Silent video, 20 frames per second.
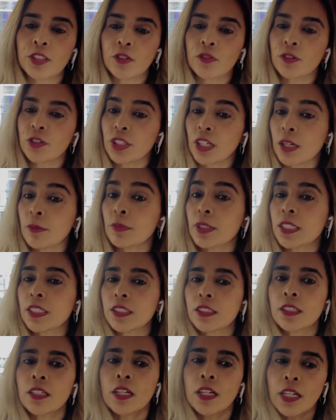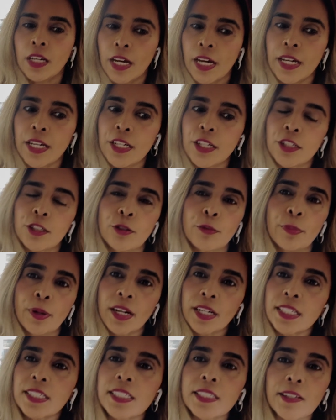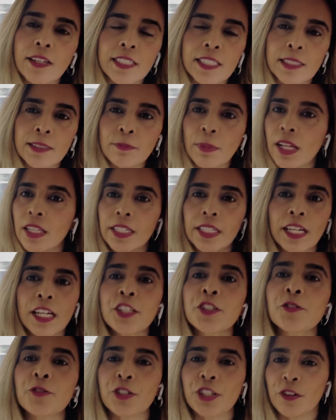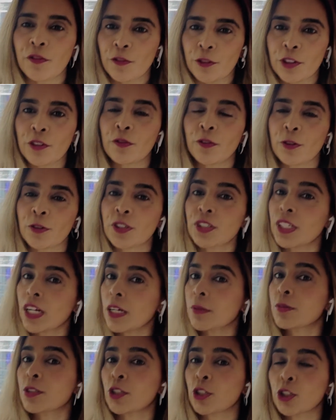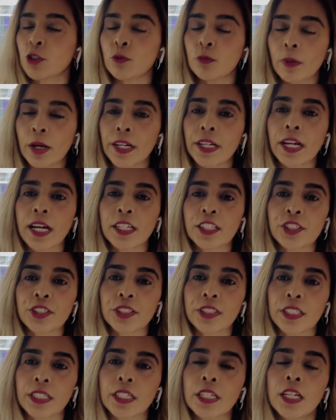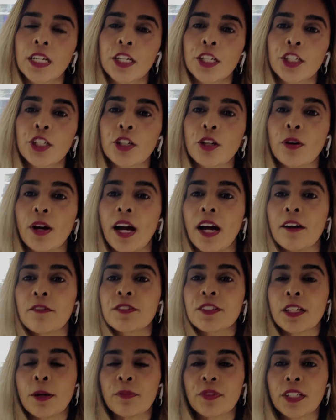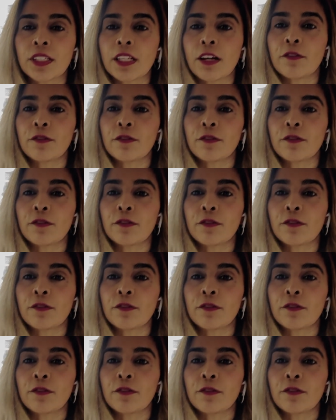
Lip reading: over time because, hey, your body's smelling estrogen for the first time. So you might actually, have something that